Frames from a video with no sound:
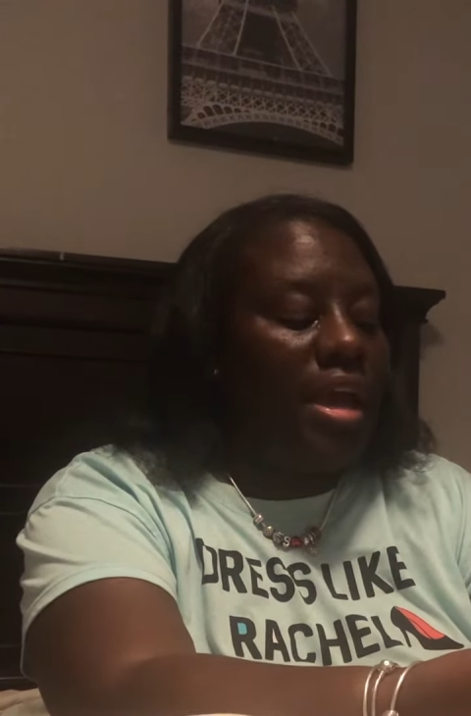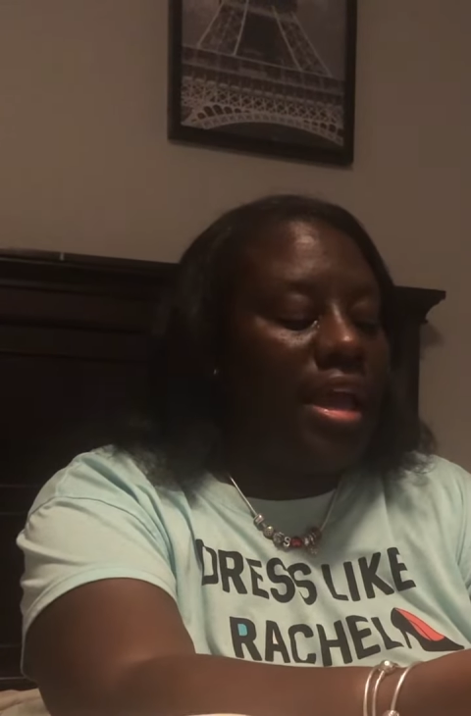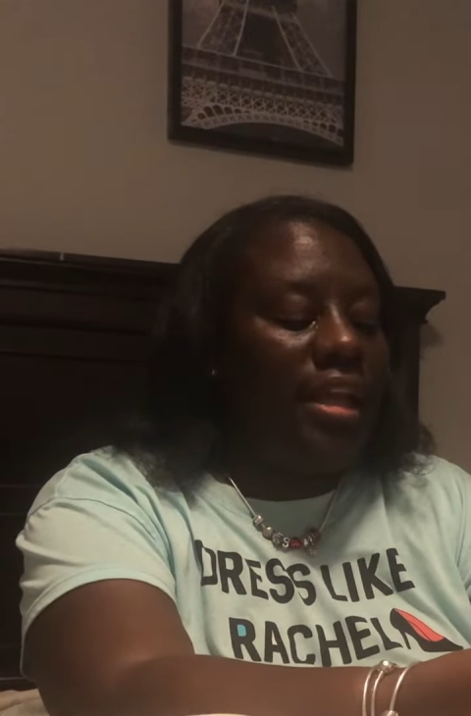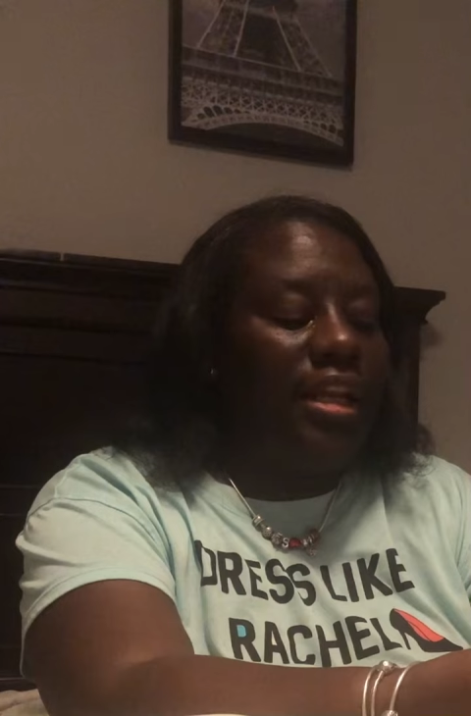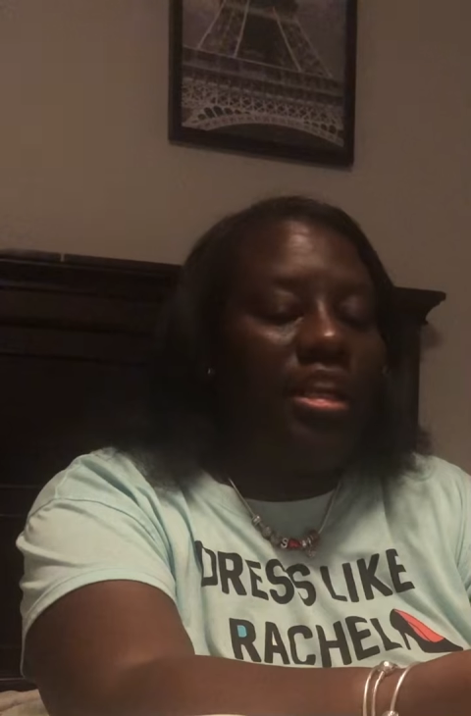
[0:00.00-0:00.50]

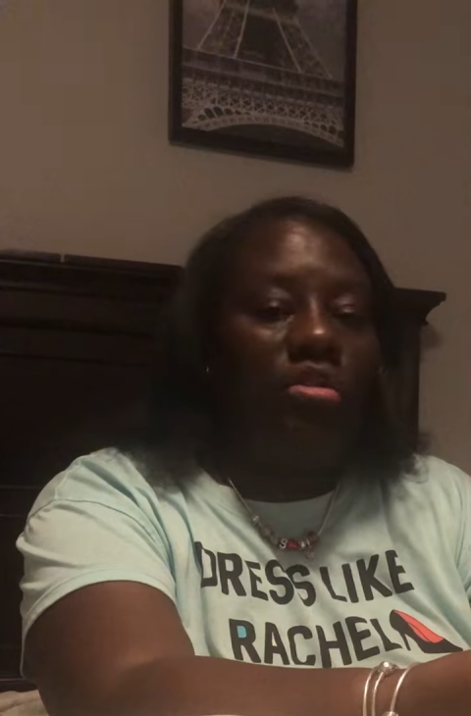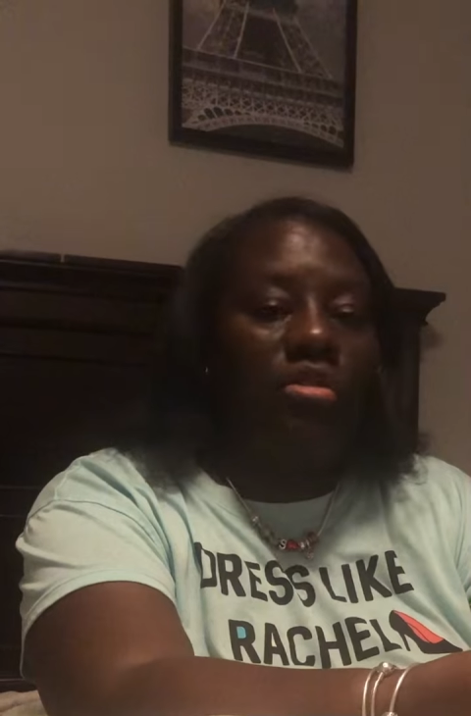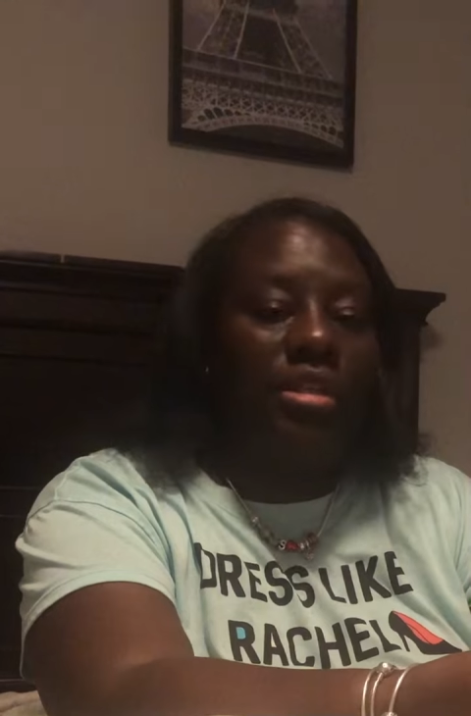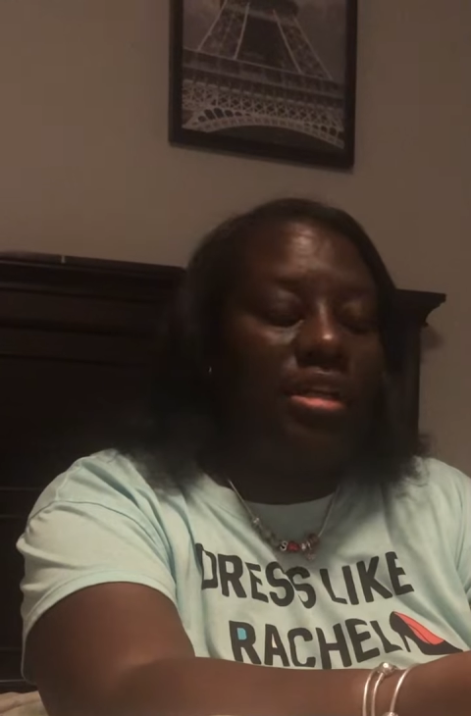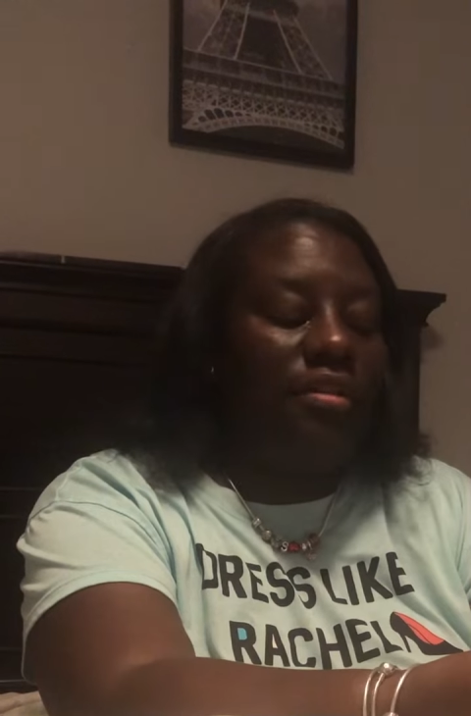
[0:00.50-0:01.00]
and
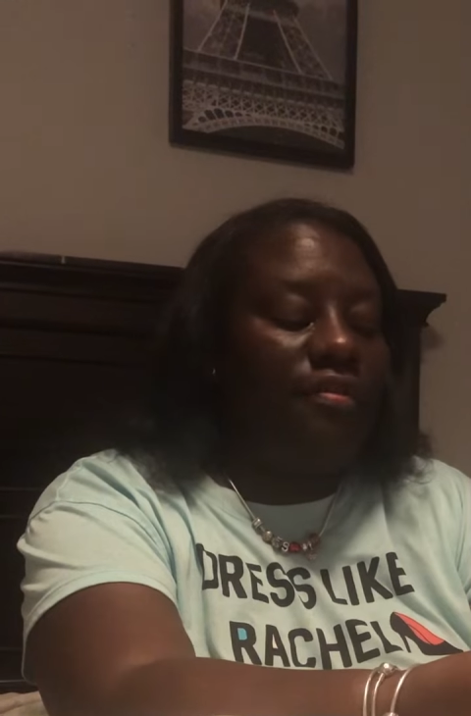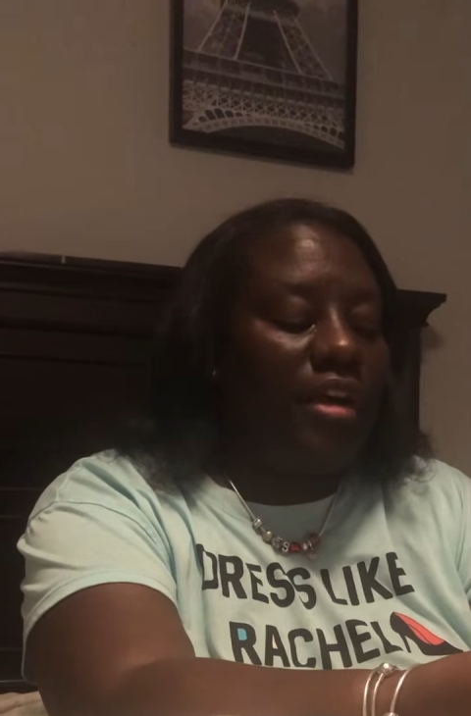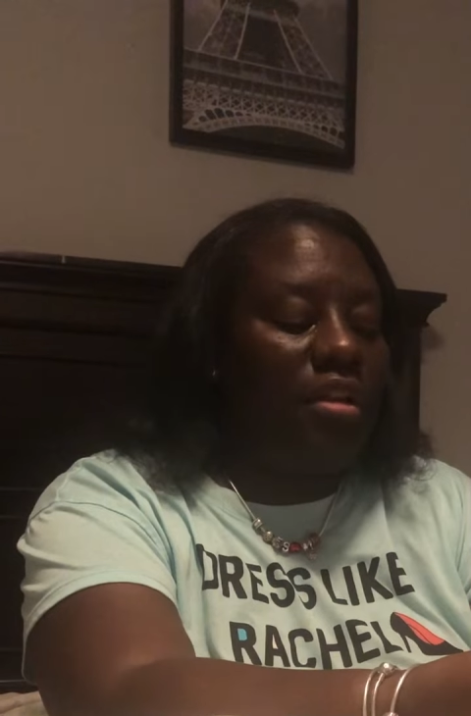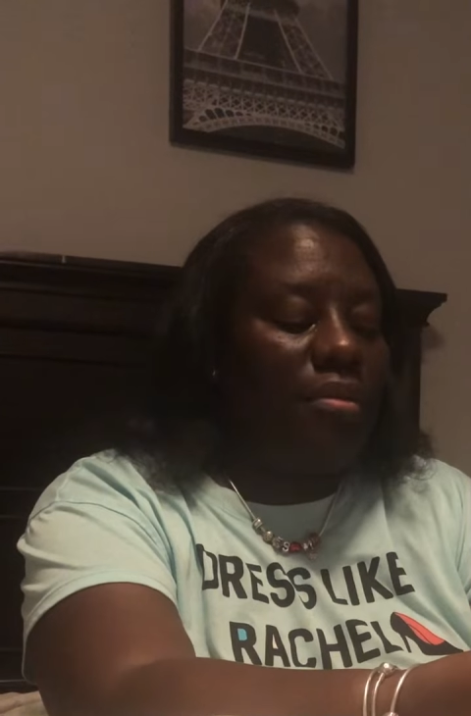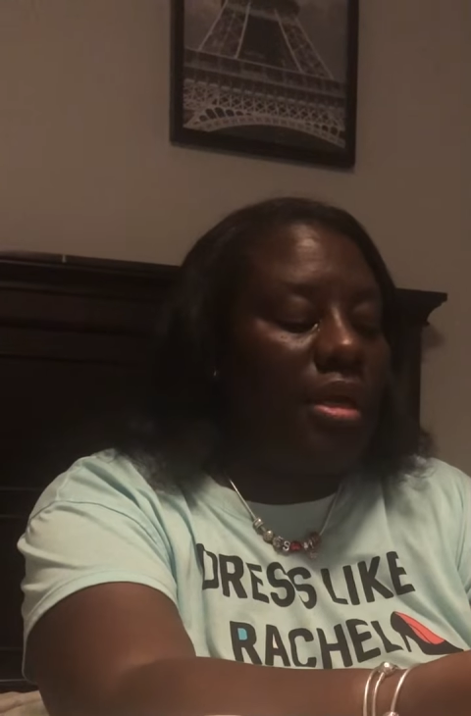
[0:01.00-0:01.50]
literacy
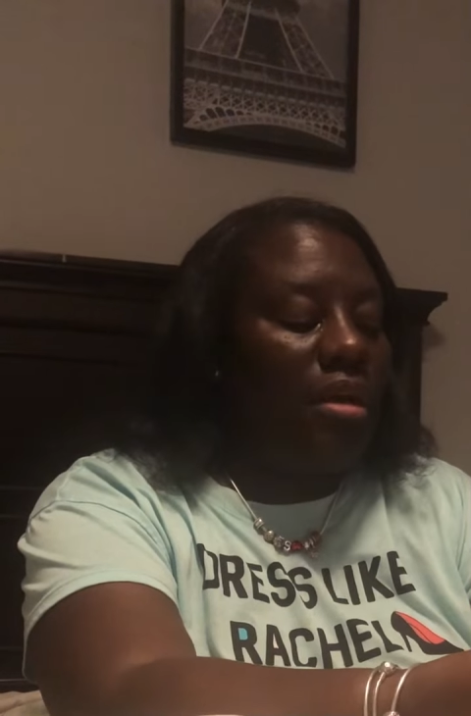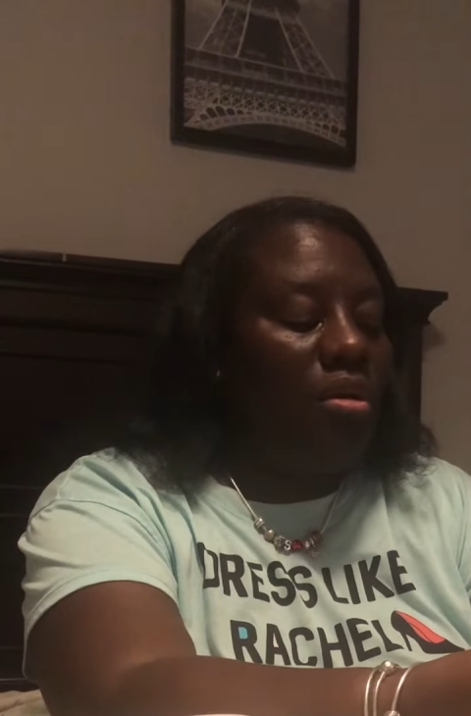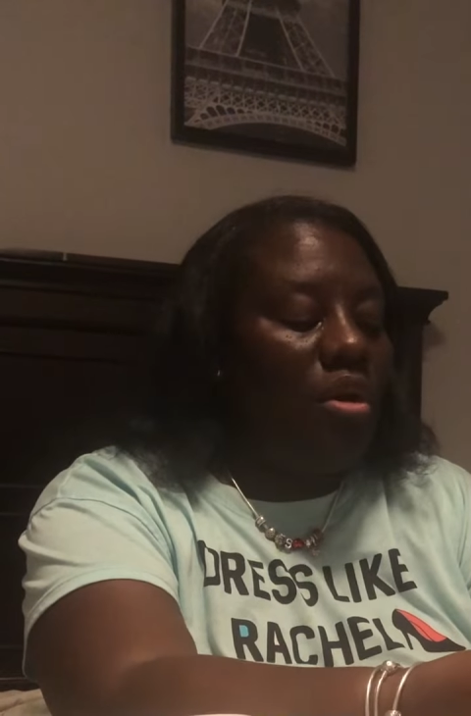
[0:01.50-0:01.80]
development